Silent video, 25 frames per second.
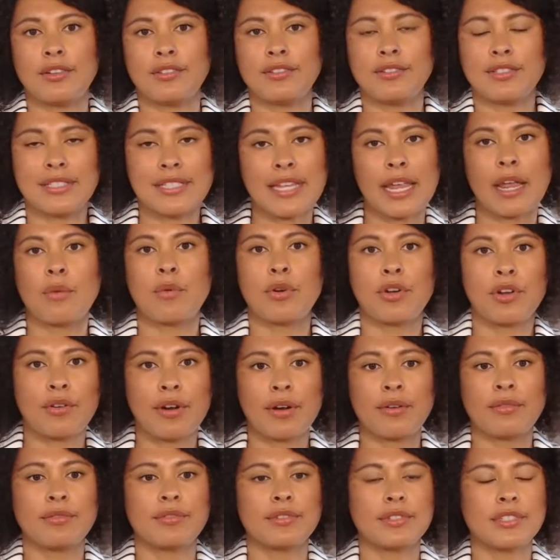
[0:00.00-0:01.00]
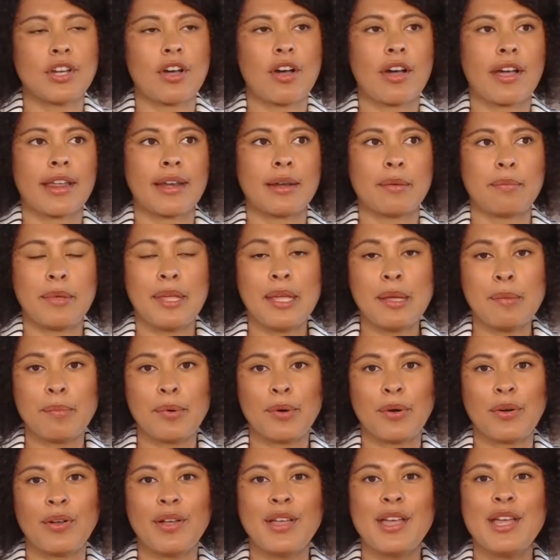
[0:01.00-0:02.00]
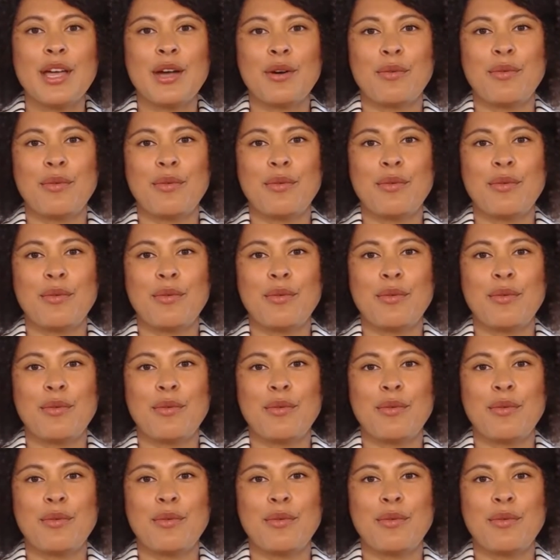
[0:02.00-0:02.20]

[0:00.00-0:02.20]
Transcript: say when you're out talking to people,